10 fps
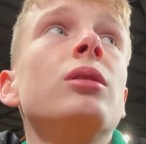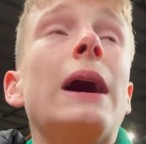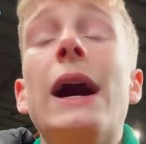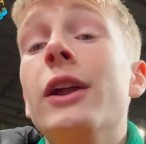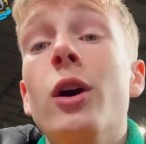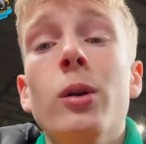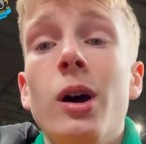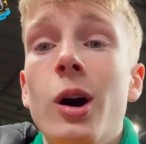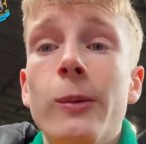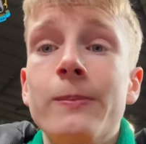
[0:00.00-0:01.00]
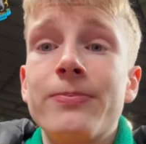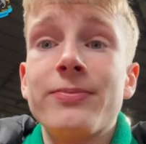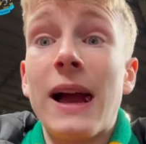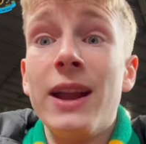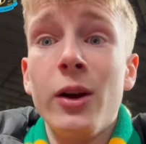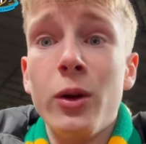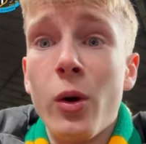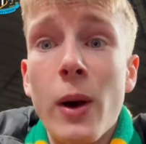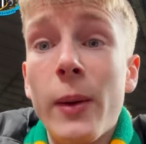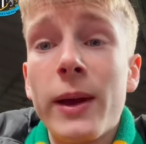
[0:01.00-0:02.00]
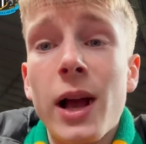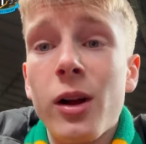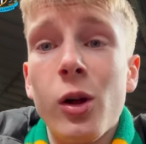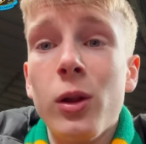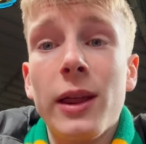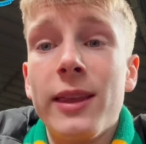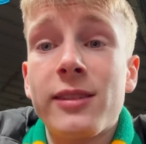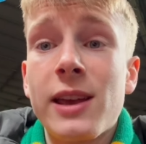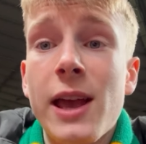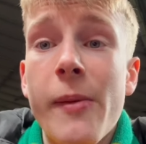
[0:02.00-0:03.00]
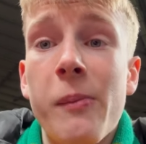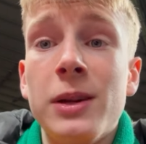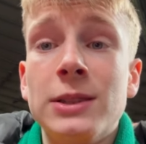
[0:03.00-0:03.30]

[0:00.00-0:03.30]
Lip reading: I don't know. I don't know where we got a goal in this game.